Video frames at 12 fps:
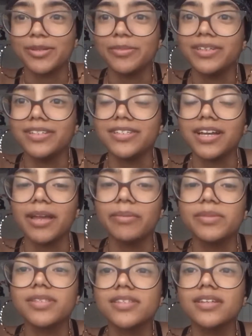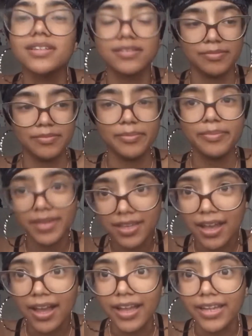so many times. Be
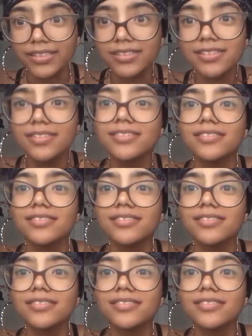kind,